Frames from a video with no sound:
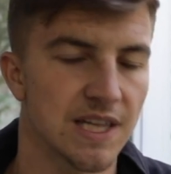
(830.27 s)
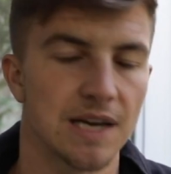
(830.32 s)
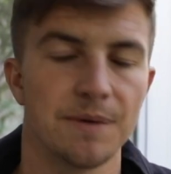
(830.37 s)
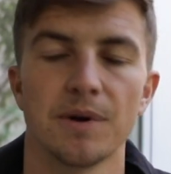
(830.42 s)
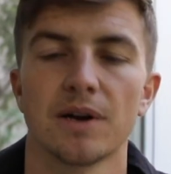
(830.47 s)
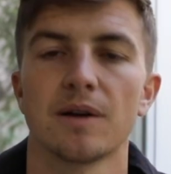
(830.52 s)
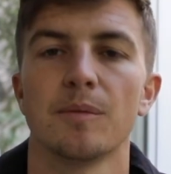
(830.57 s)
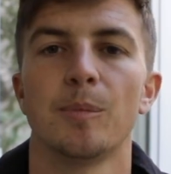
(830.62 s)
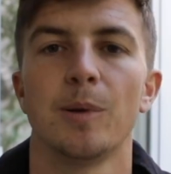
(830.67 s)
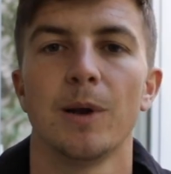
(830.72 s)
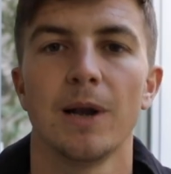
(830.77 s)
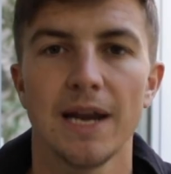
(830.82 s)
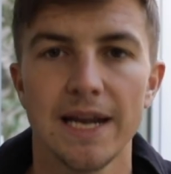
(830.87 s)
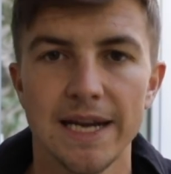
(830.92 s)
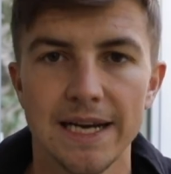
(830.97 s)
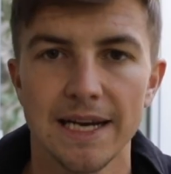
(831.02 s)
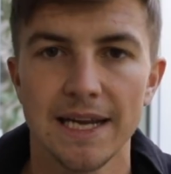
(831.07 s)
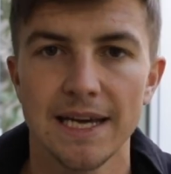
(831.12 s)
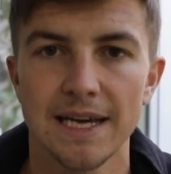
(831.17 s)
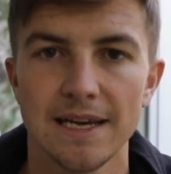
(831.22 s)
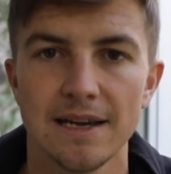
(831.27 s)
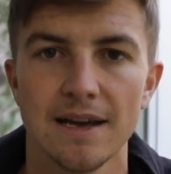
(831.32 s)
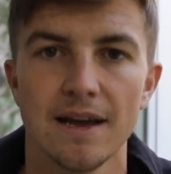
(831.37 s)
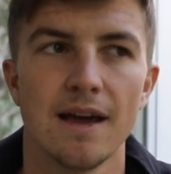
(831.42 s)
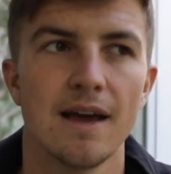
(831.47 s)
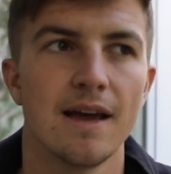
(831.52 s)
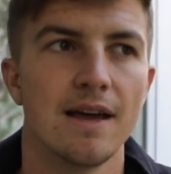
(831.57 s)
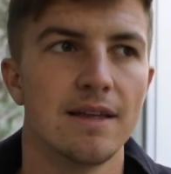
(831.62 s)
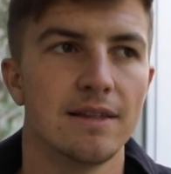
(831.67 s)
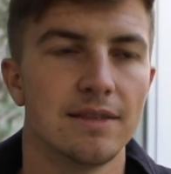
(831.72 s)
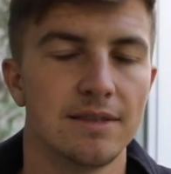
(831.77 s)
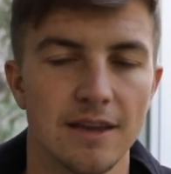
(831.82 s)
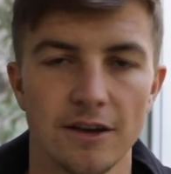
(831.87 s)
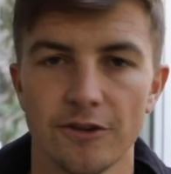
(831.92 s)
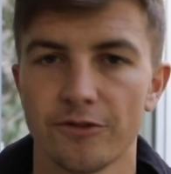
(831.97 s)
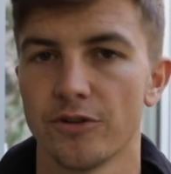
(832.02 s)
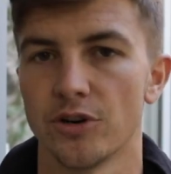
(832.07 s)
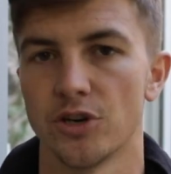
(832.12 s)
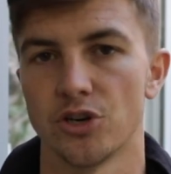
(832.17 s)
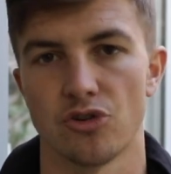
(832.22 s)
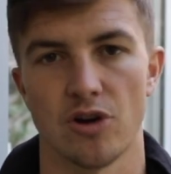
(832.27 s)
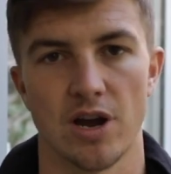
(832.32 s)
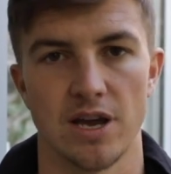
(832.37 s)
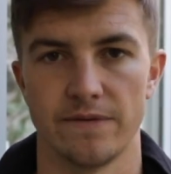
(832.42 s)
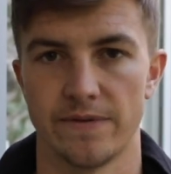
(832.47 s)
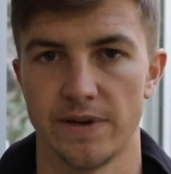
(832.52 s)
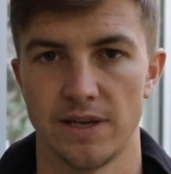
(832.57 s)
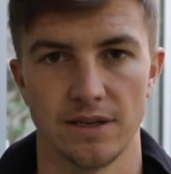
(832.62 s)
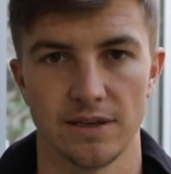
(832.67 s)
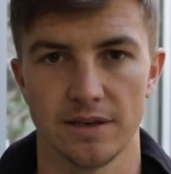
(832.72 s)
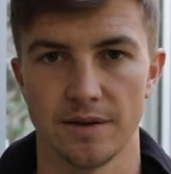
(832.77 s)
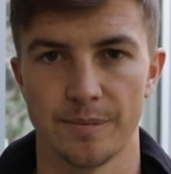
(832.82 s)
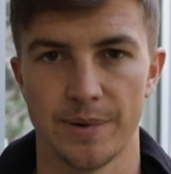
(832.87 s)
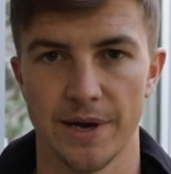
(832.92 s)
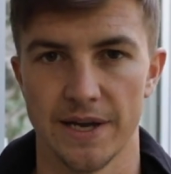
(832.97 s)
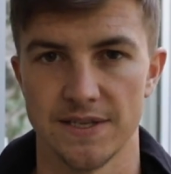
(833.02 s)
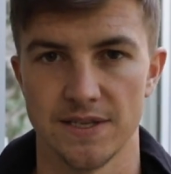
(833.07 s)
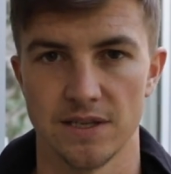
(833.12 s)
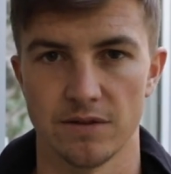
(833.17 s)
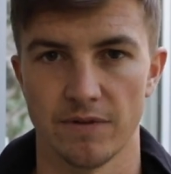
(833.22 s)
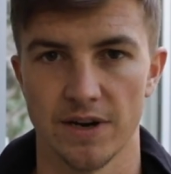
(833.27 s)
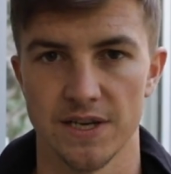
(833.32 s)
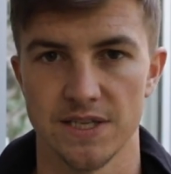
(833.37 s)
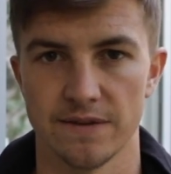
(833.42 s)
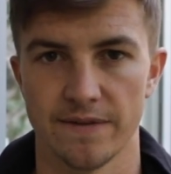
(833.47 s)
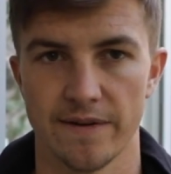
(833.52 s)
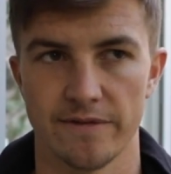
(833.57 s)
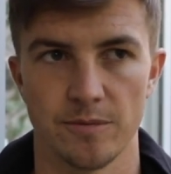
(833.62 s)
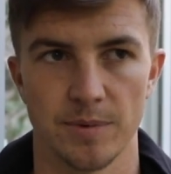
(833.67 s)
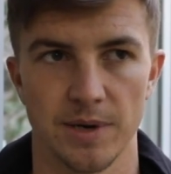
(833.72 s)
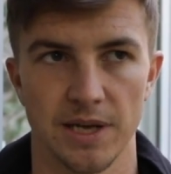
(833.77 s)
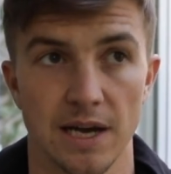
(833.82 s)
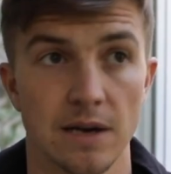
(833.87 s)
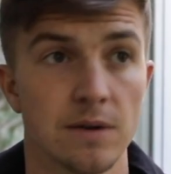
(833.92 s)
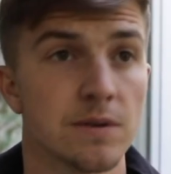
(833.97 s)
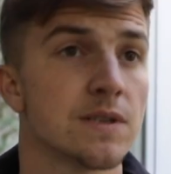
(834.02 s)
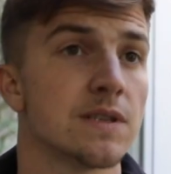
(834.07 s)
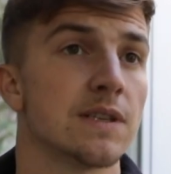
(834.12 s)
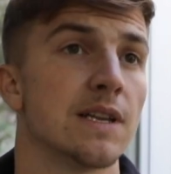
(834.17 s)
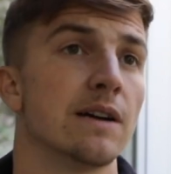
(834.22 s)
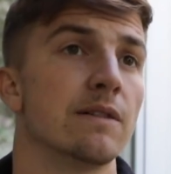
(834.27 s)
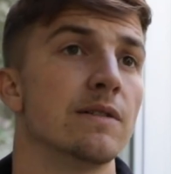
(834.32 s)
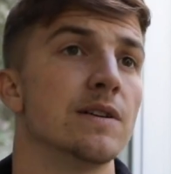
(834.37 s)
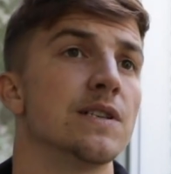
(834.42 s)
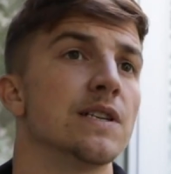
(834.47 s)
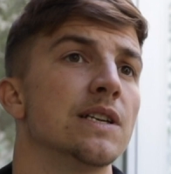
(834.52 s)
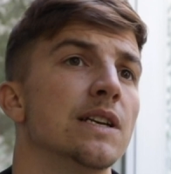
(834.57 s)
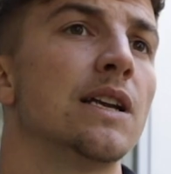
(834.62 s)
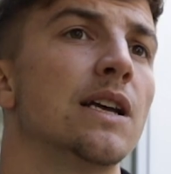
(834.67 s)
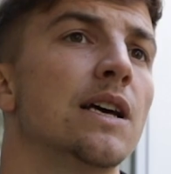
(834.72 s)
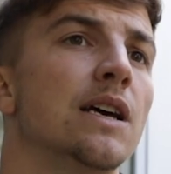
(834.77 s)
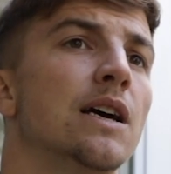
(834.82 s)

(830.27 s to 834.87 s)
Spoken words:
They were completely different gravy compared to the rest of everybody else. There isn't